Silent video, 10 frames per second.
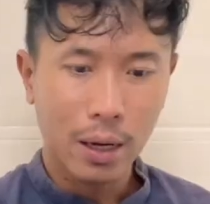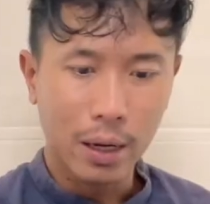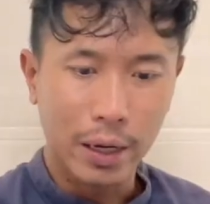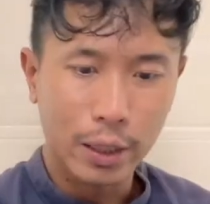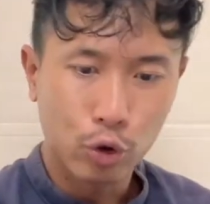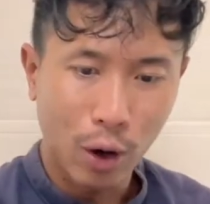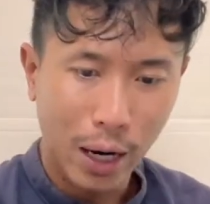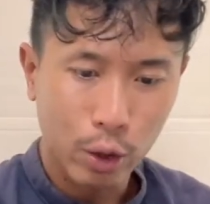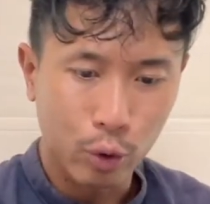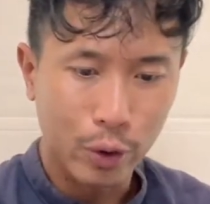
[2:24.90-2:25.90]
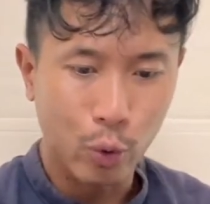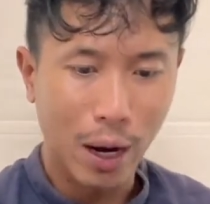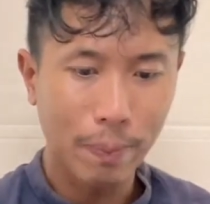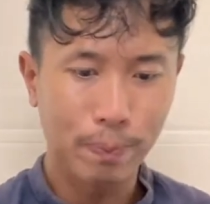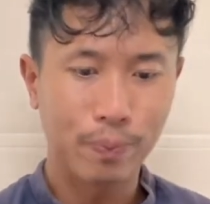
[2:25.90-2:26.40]
He tried to
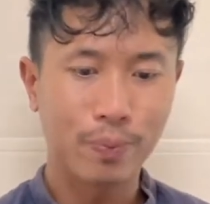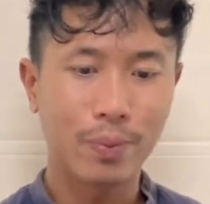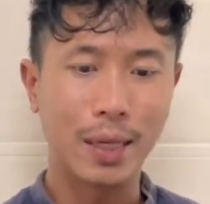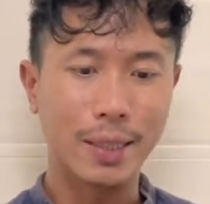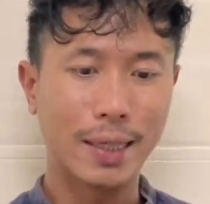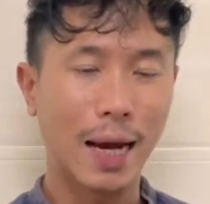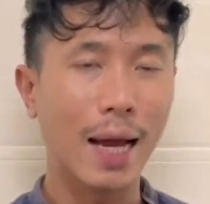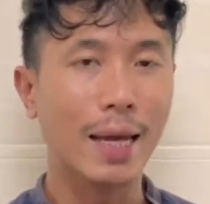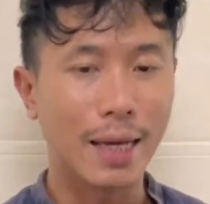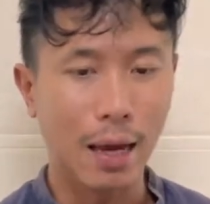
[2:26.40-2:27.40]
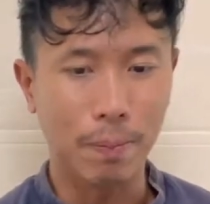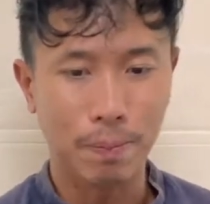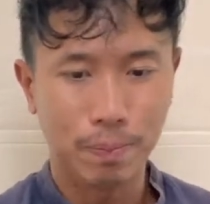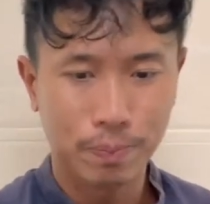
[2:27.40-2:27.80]
grab this guy again.